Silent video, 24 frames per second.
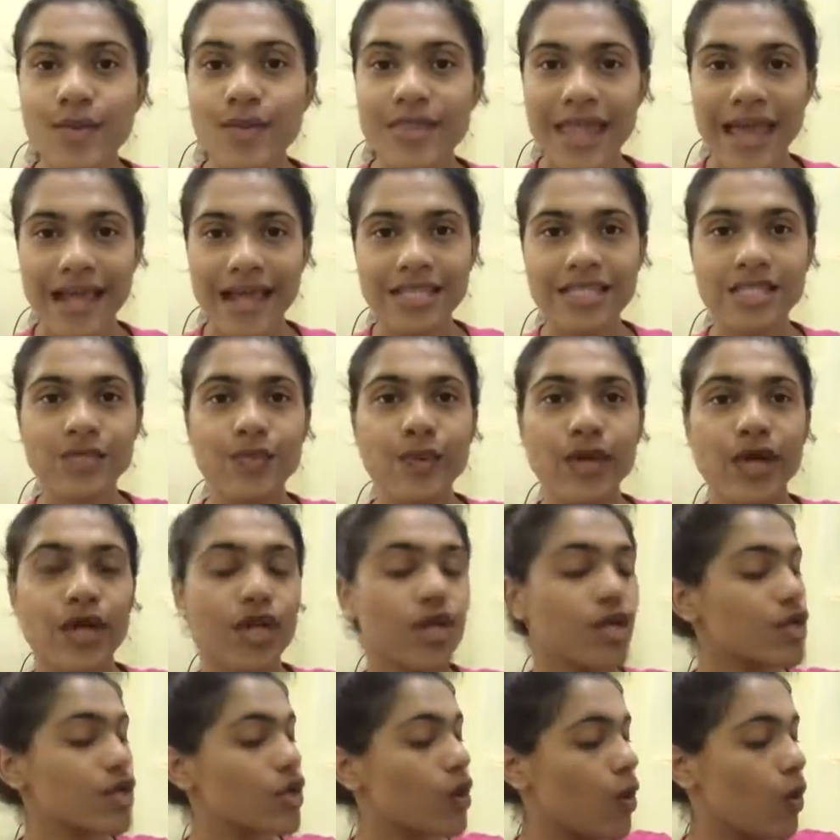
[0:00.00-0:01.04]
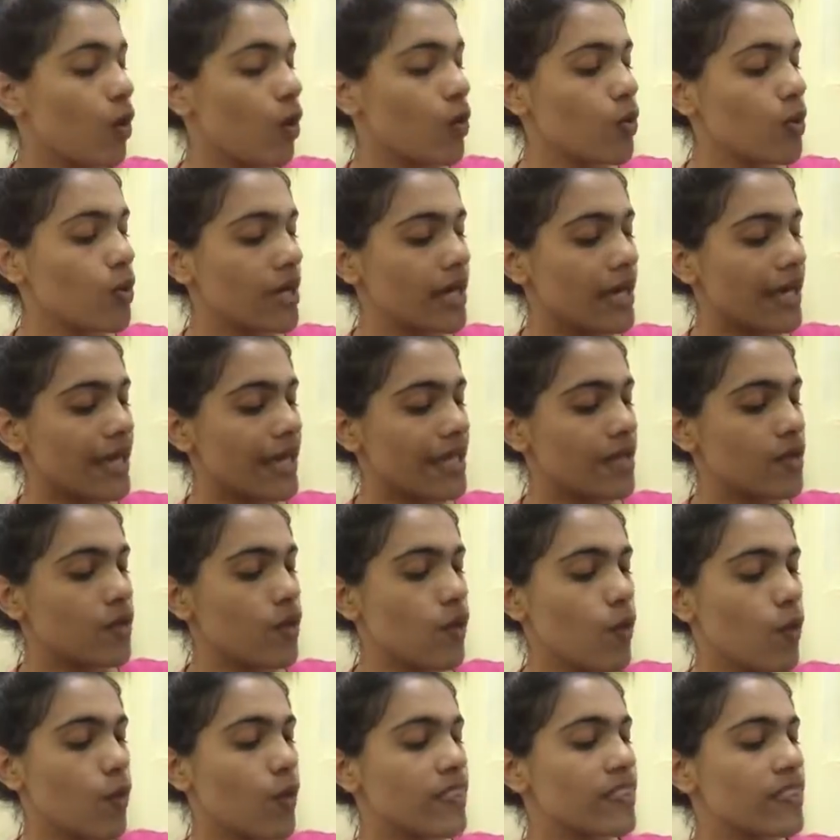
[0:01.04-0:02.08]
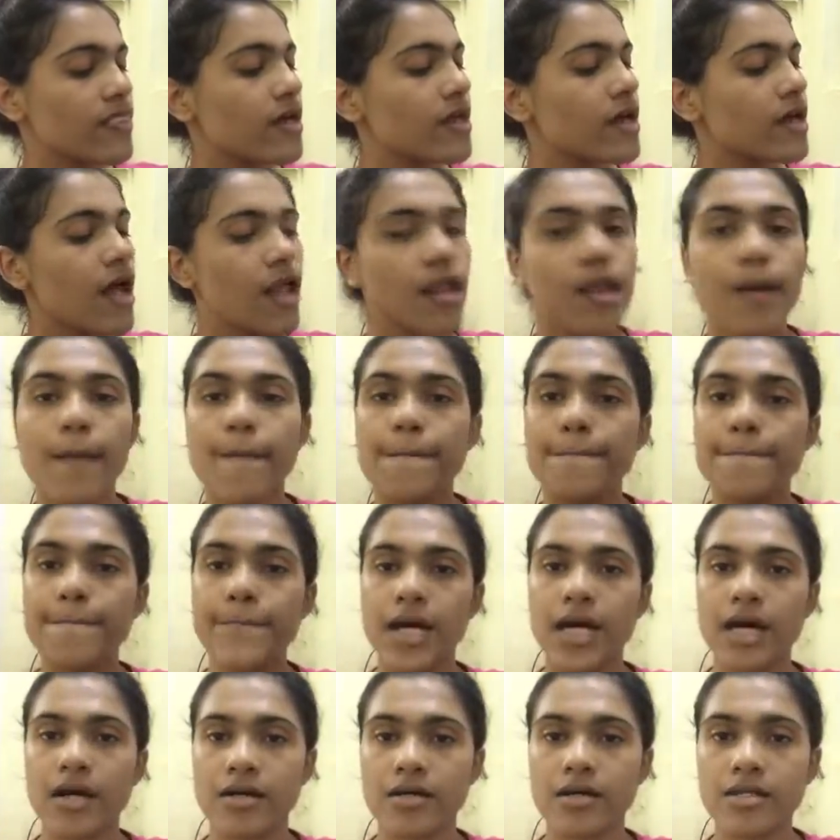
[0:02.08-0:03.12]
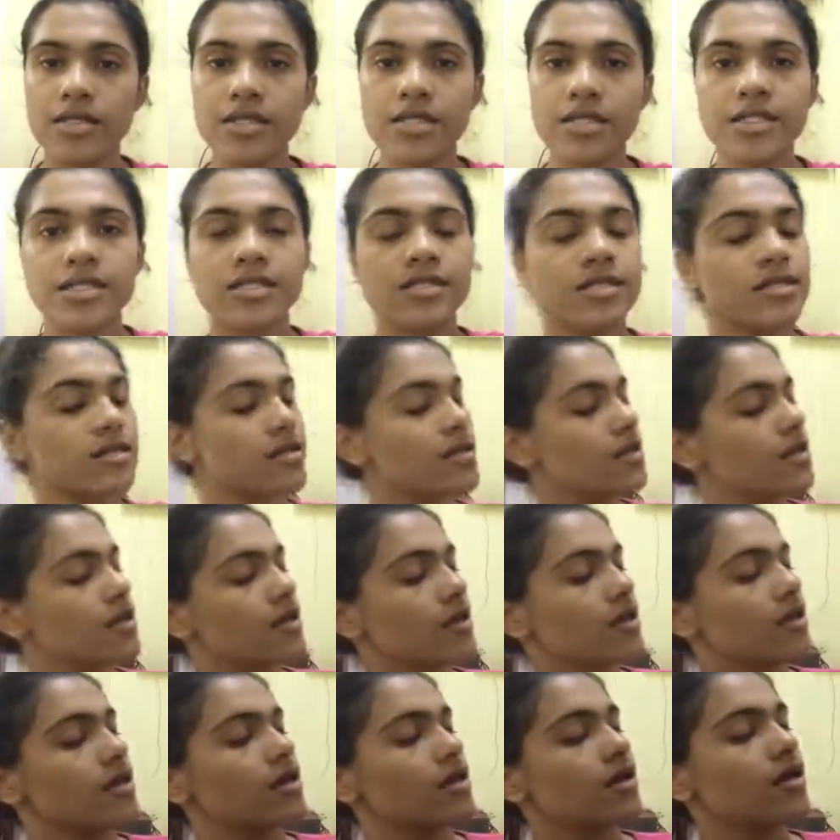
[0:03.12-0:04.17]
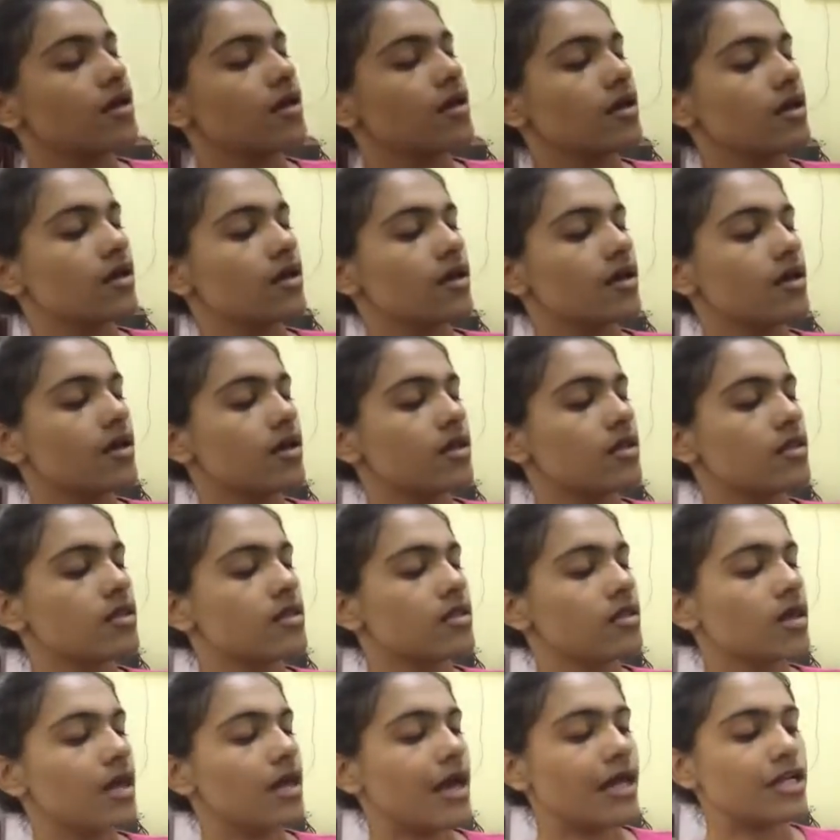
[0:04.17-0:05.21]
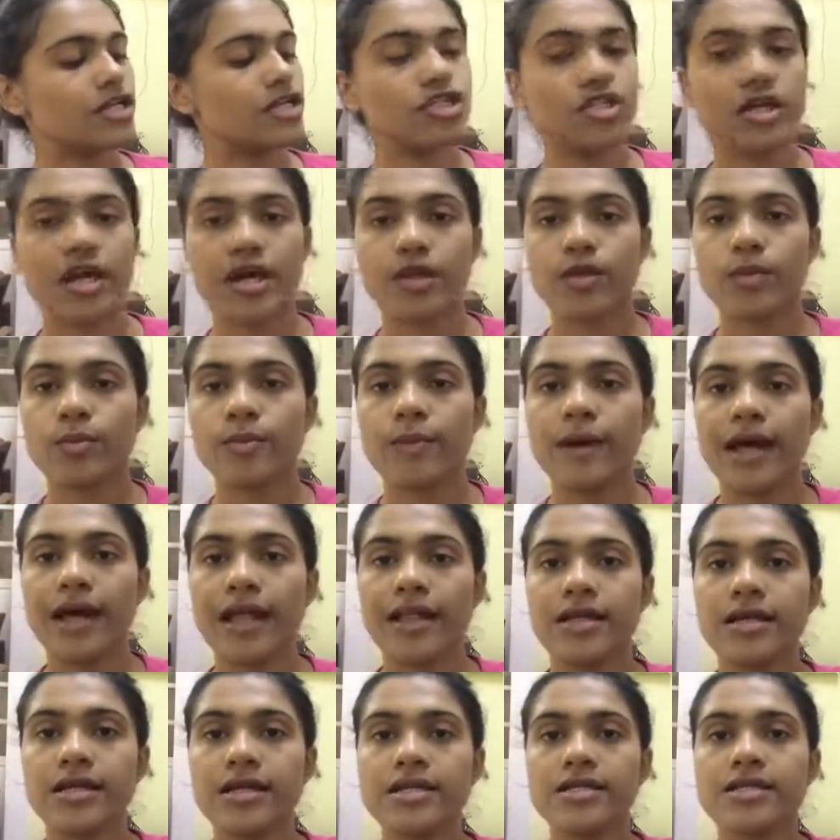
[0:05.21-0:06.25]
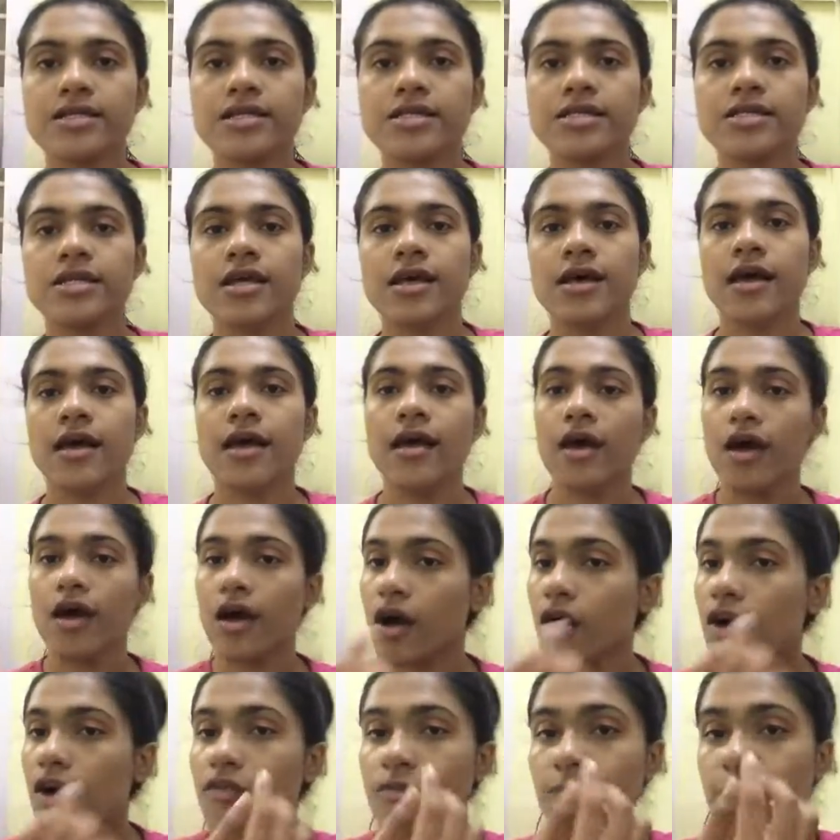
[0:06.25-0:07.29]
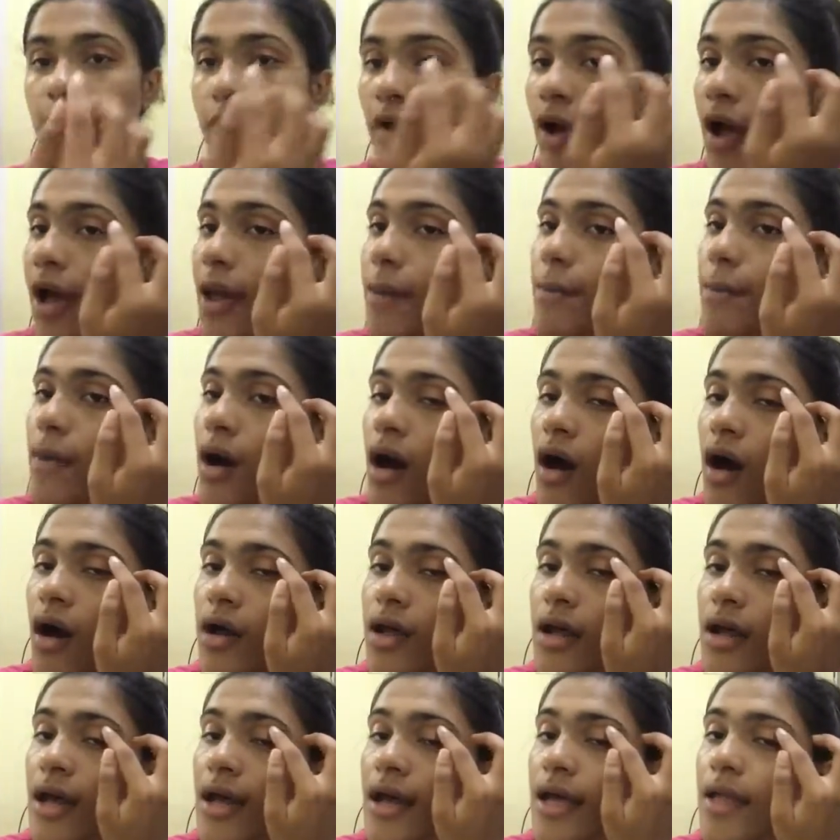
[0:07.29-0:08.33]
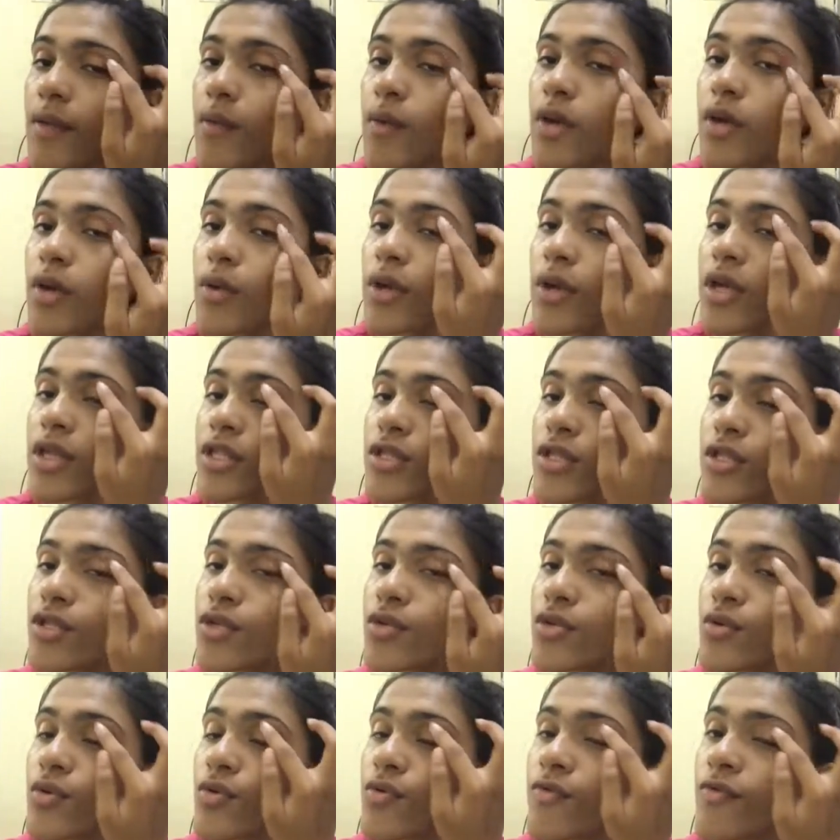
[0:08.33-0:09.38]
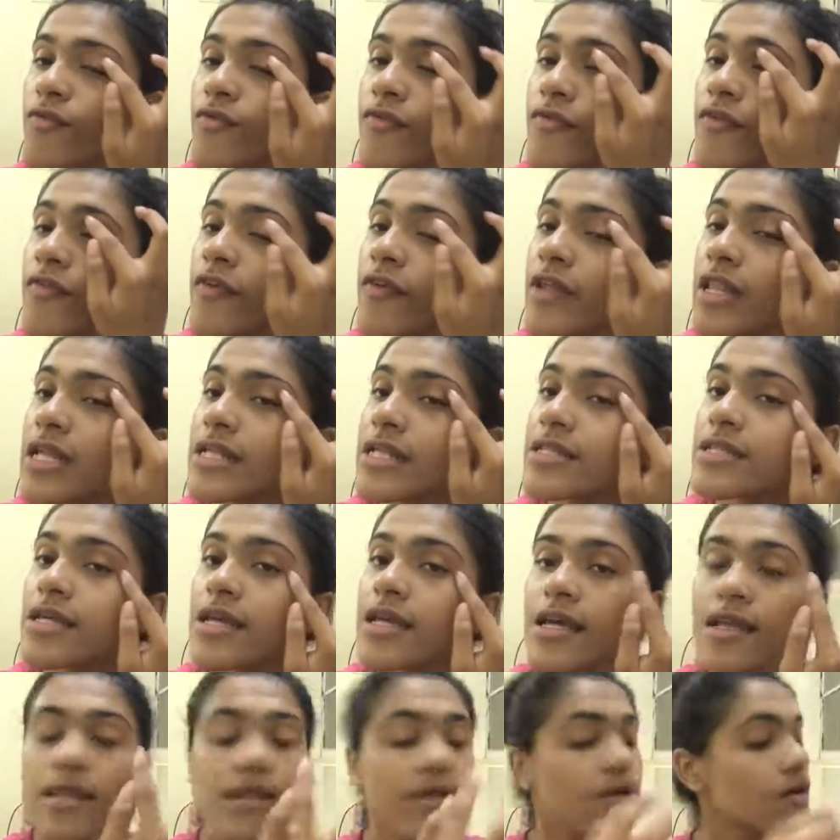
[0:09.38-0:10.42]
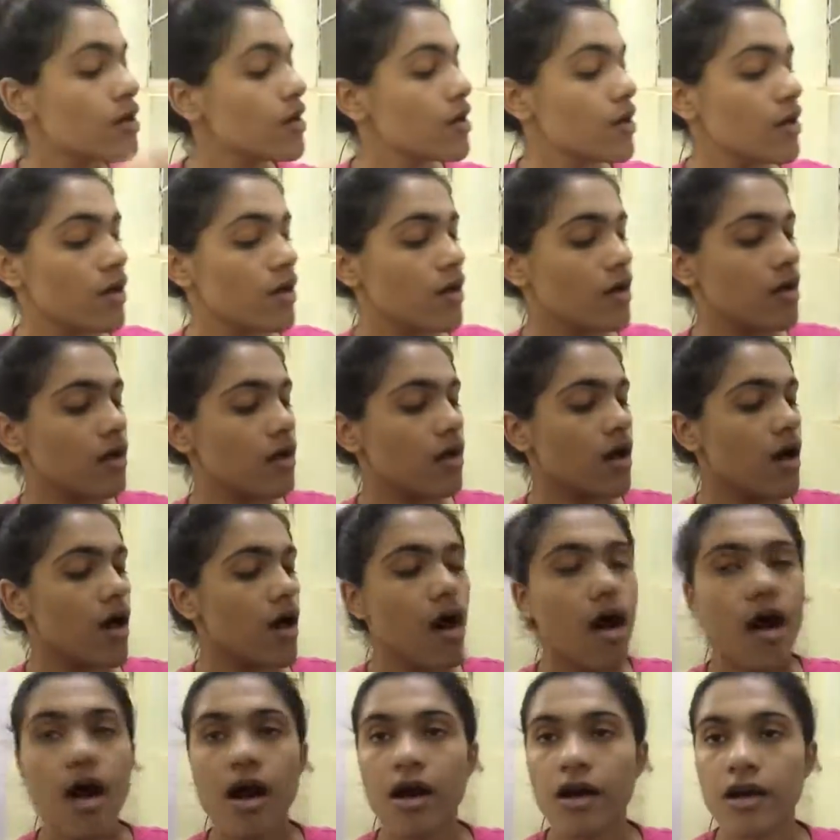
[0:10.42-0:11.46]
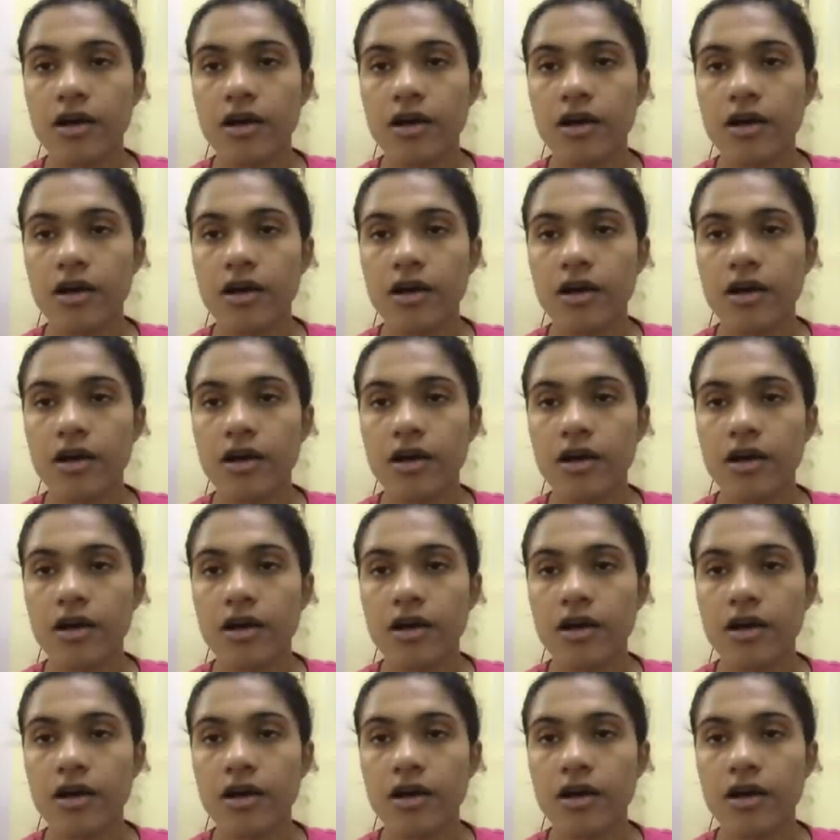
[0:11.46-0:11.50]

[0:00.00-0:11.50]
Next, we're going to go in with the color Burnt in the eyeshadow palette of Primark, and we're going to fill it in our